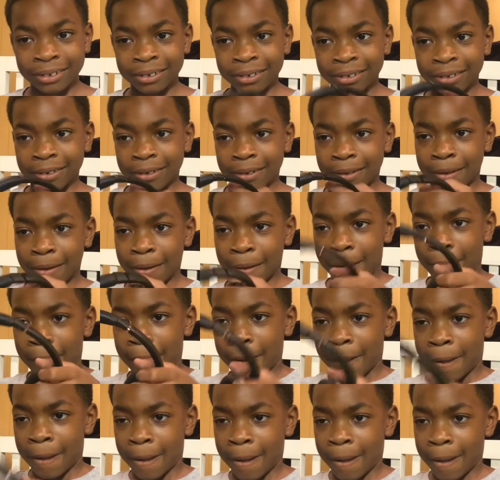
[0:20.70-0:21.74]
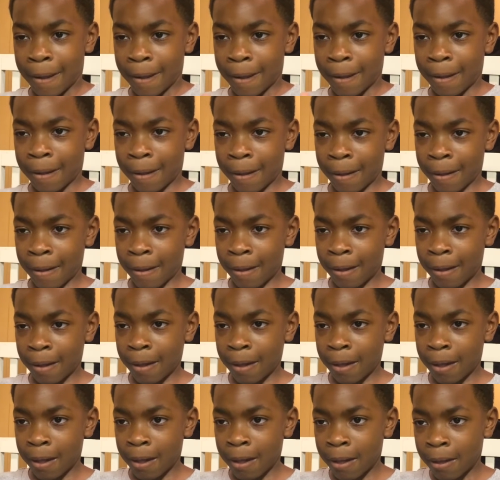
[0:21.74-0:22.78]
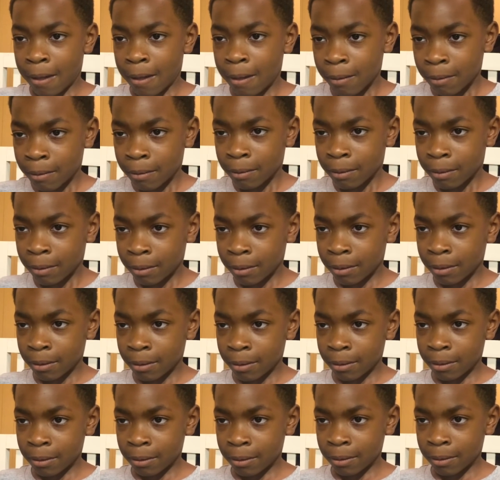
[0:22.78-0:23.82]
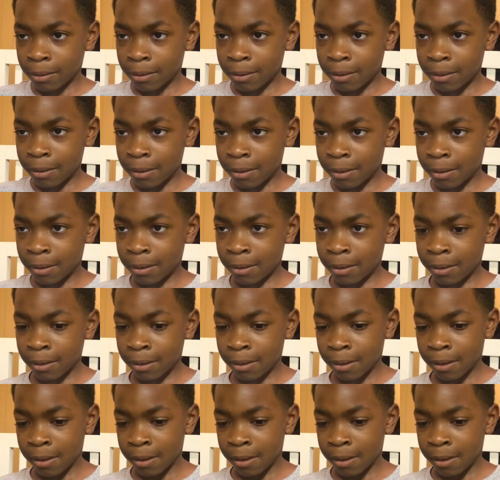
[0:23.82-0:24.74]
Nobody speaks.